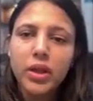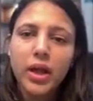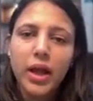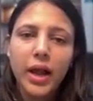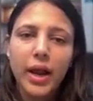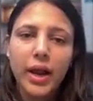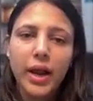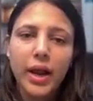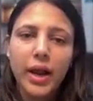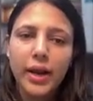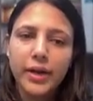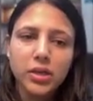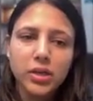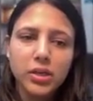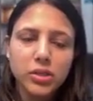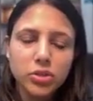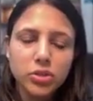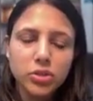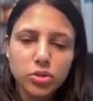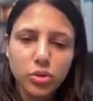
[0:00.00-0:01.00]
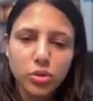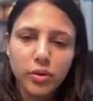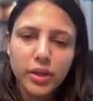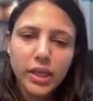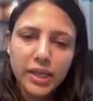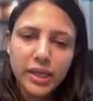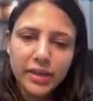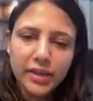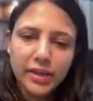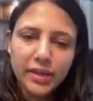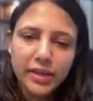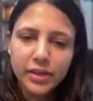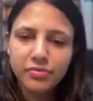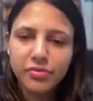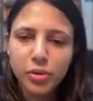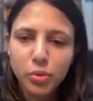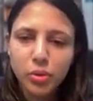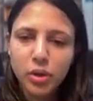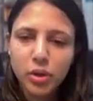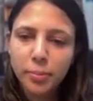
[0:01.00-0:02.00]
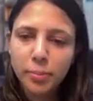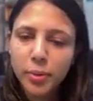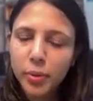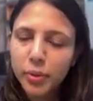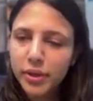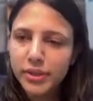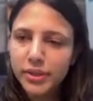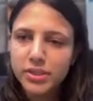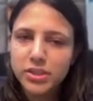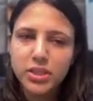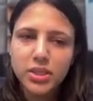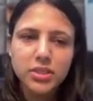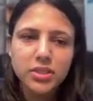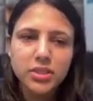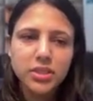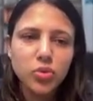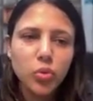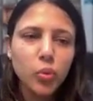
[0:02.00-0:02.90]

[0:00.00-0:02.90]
And so even if you compute distances,